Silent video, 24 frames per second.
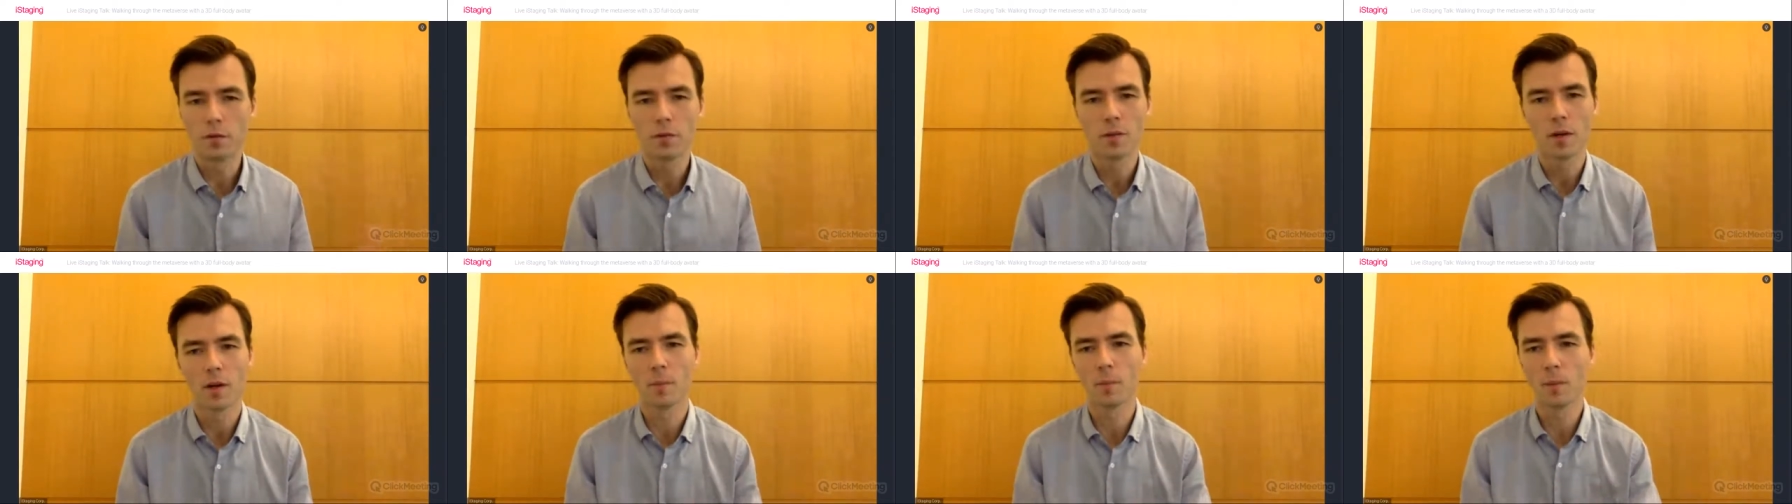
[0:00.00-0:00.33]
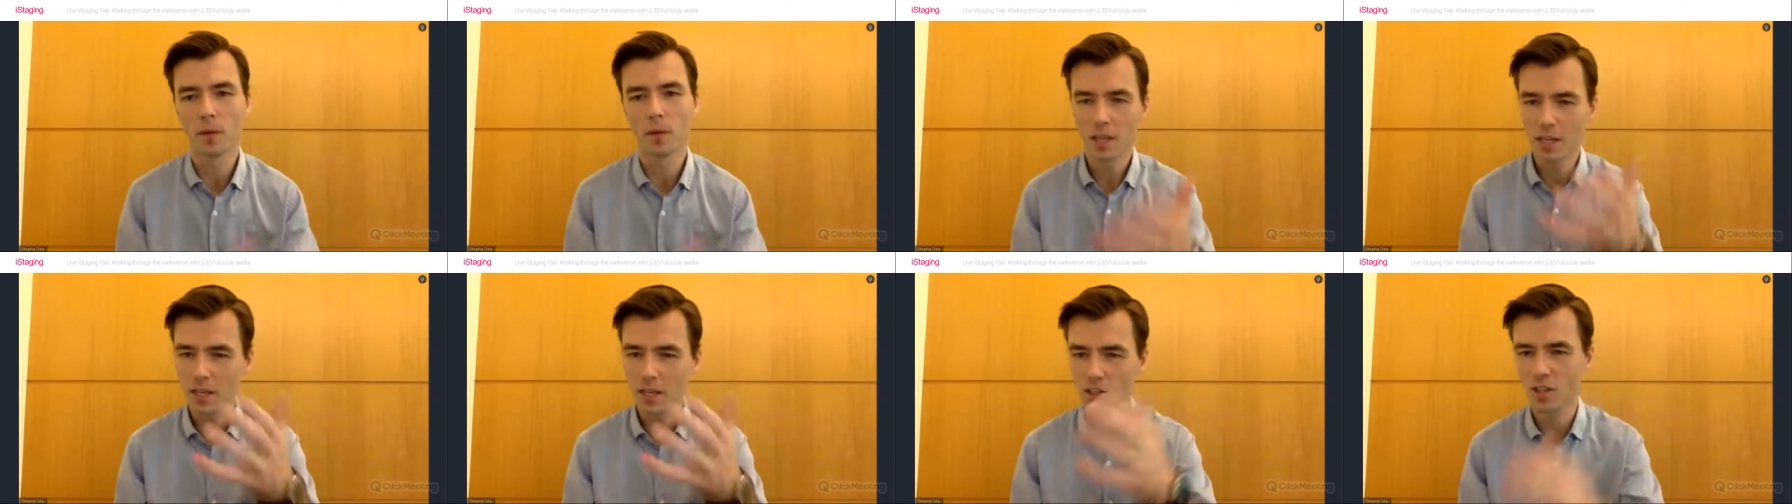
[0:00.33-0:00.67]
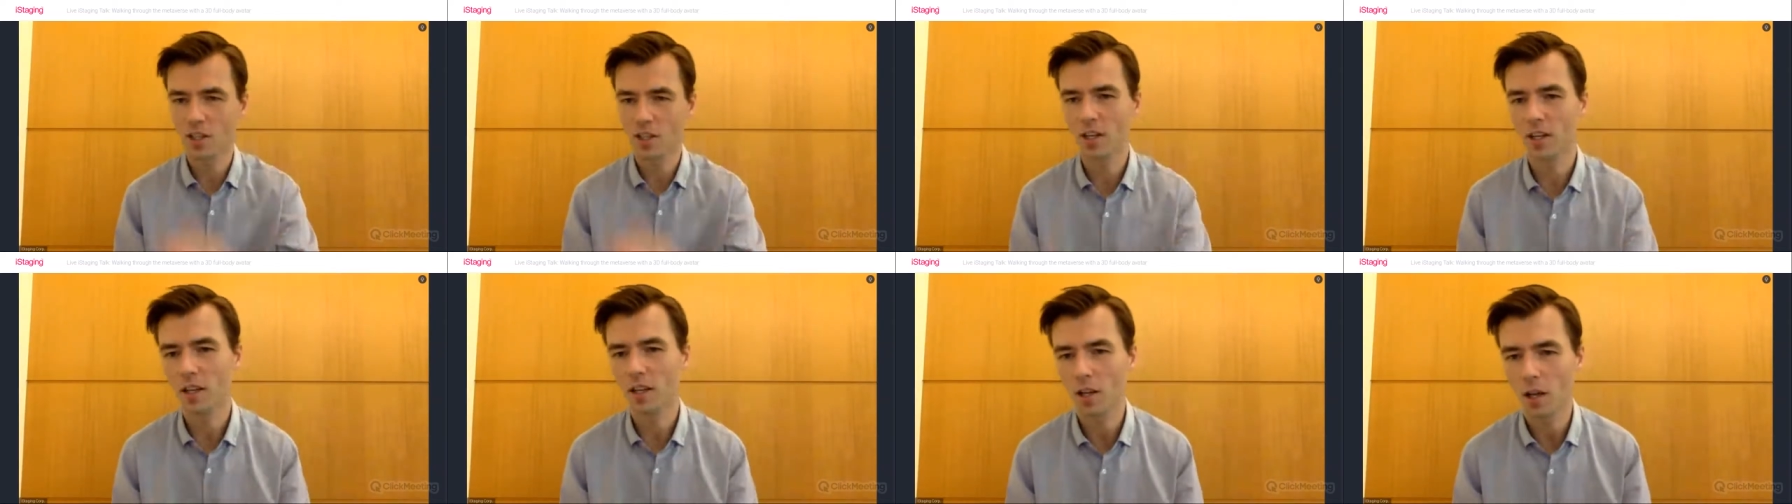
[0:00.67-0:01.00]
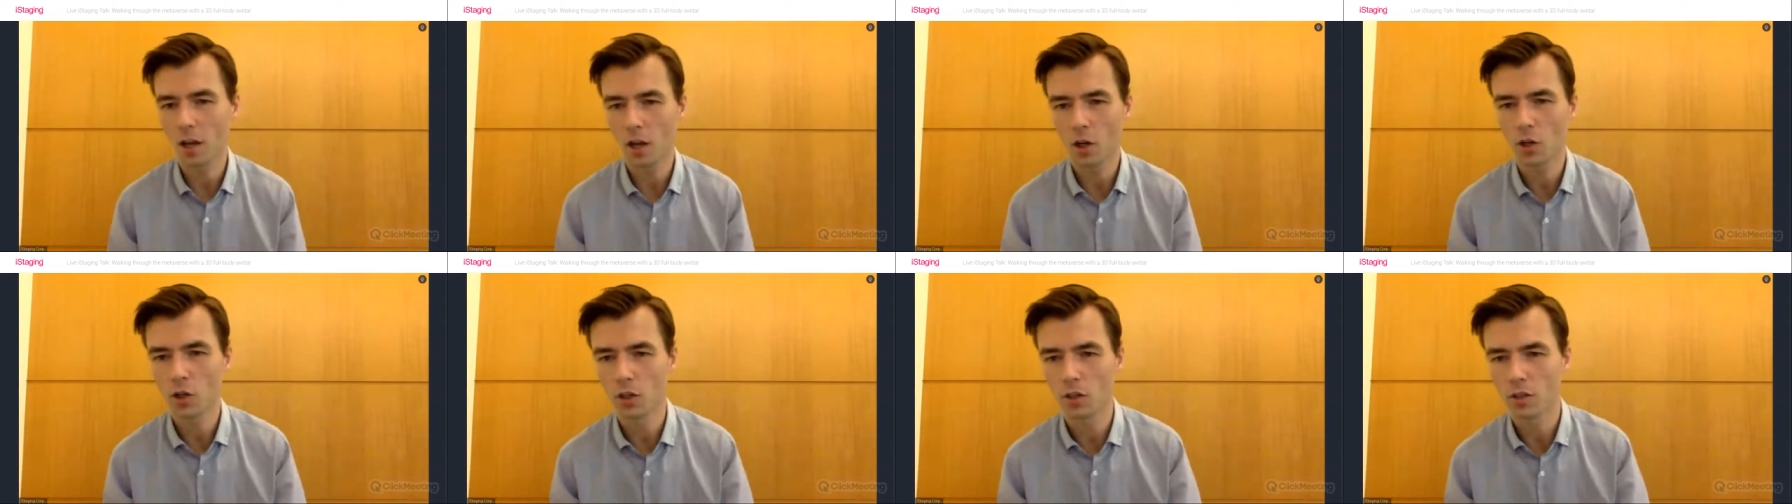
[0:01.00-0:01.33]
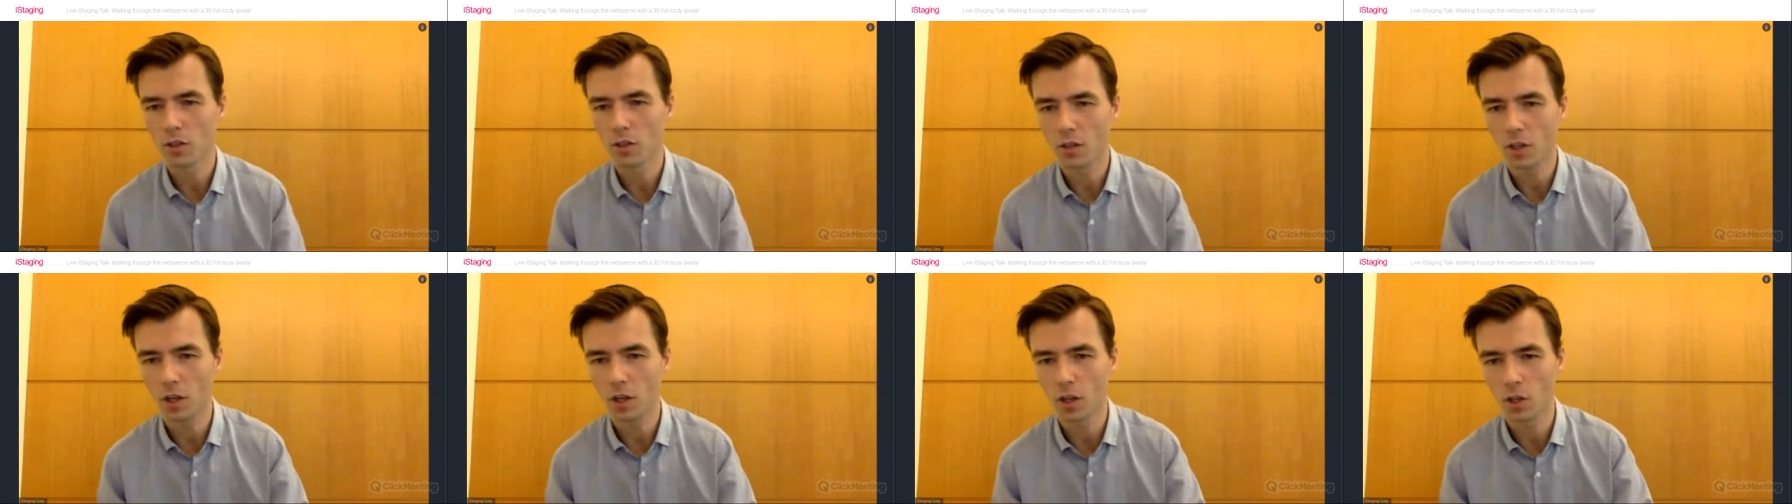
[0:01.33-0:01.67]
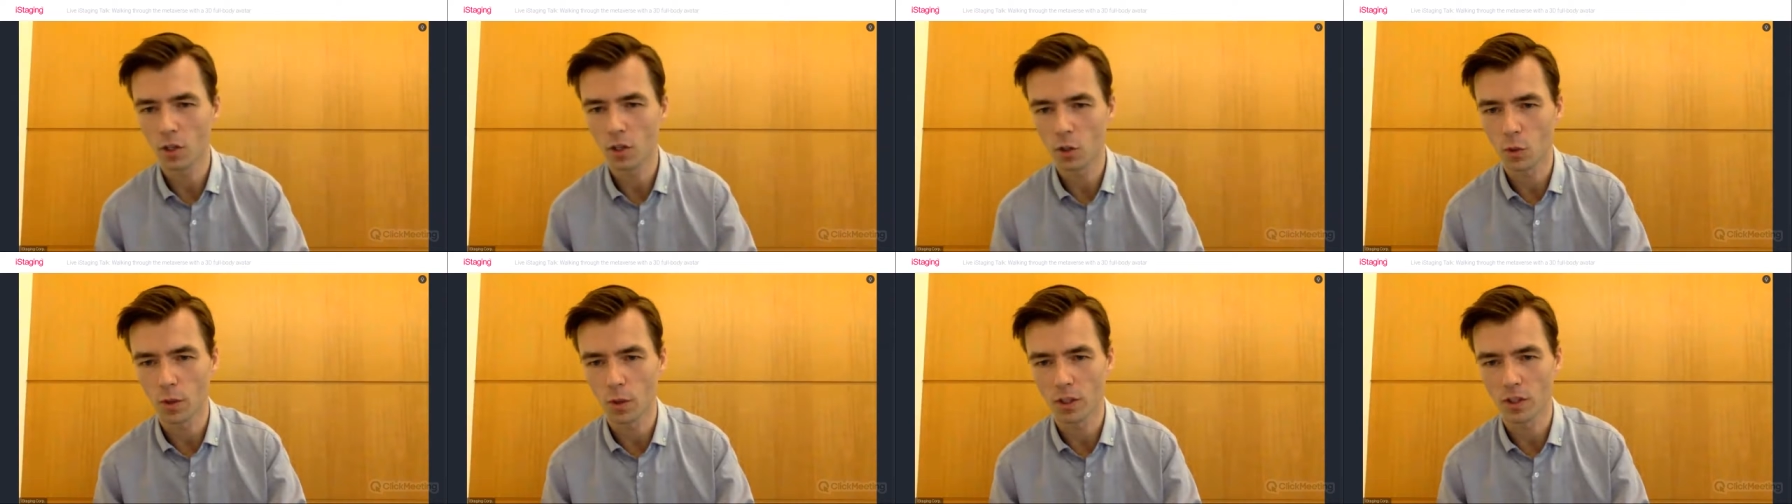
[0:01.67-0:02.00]
But it is a
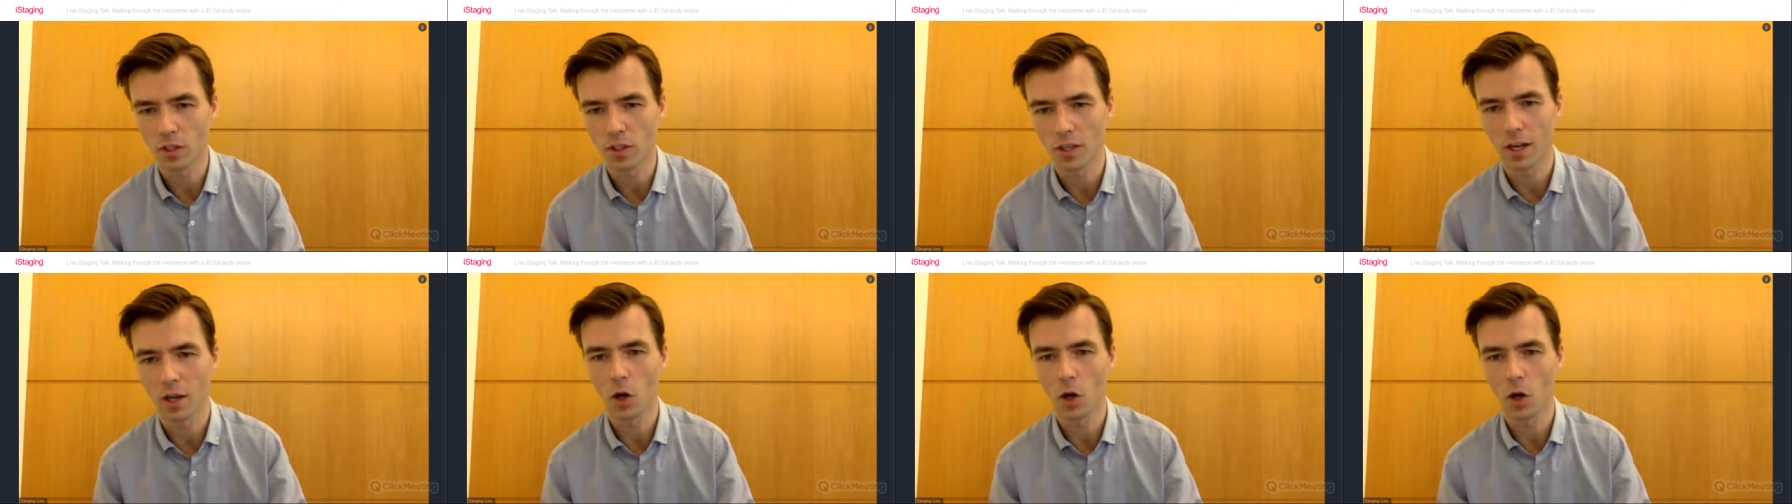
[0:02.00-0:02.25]
good question.